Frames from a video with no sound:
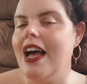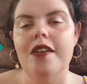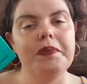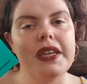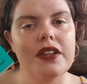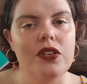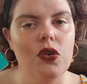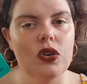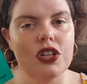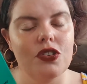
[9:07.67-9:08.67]
have been
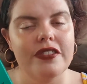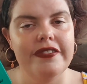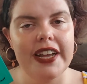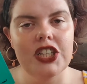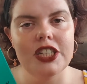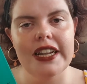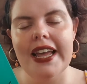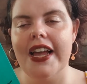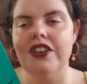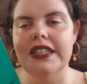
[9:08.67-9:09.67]
on a non-fiction
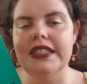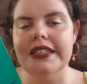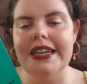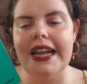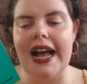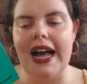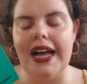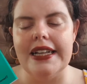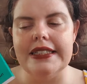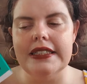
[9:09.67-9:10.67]
kick recently,
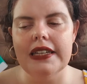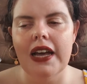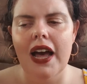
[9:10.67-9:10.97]
and